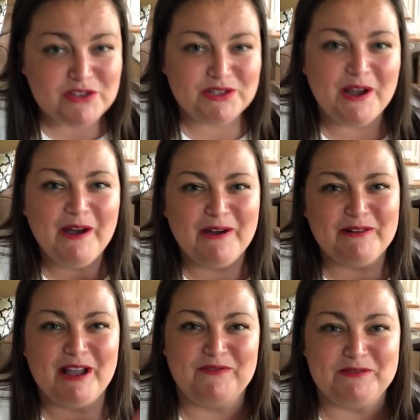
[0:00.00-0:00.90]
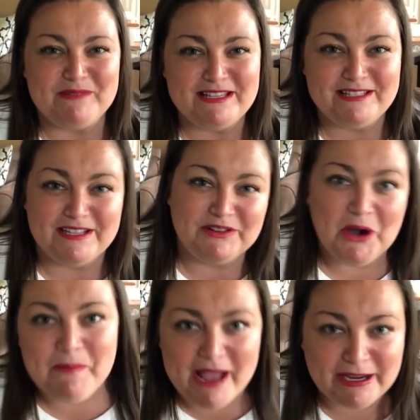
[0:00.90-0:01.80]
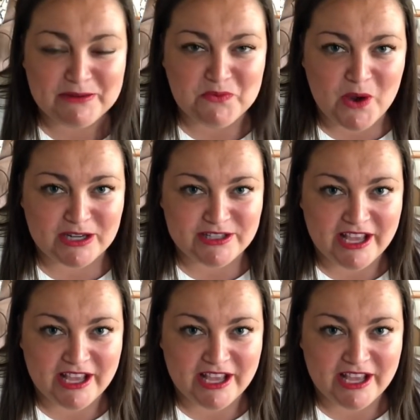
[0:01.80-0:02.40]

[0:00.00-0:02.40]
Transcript: So if you missed it, go back and watch